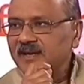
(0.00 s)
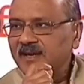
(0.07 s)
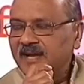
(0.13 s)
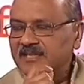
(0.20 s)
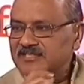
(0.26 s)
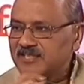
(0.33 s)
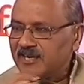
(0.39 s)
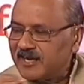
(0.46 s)

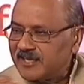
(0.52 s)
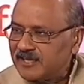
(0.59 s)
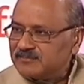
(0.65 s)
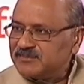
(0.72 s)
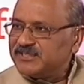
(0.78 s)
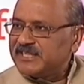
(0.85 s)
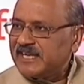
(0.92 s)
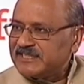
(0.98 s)
Has
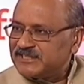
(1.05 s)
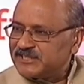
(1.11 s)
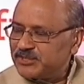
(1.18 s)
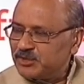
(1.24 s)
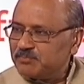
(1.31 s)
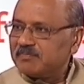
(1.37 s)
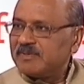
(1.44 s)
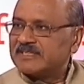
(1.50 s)
stardom changed
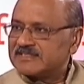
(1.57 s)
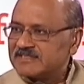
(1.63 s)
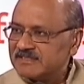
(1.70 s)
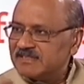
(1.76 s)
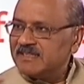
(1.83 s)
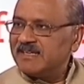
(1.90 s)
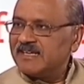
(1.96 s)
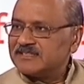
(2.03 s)
you
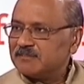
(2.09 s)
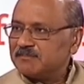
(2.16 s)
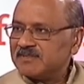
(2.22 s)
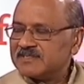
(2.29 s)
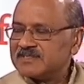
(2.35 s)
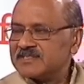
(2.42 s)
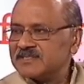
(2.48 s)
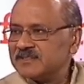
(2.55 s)
personally as a
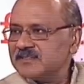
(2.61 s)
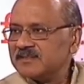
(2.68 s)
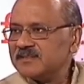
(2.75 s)
person?